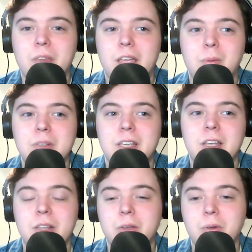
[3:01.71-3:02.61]
I was, like,
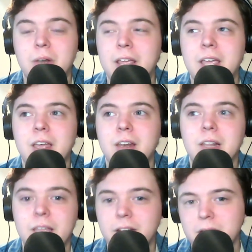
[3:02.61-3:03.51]
alone. I had
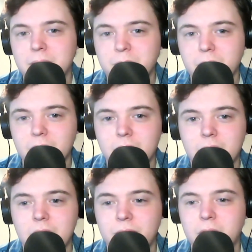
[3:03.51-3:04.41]
Landon.
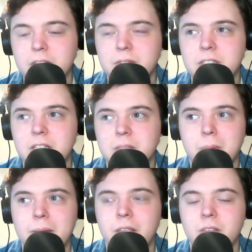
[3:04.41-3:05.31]
If you guys have seen some of
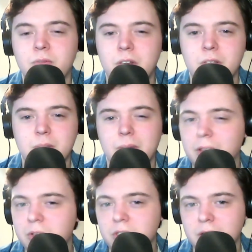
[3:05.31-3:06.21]
my other videos on my
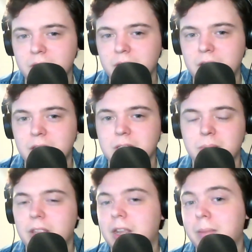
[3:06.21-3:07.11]
other channel, he's
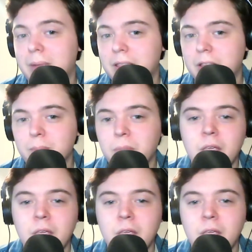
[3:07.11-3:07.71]
somebody that I met there.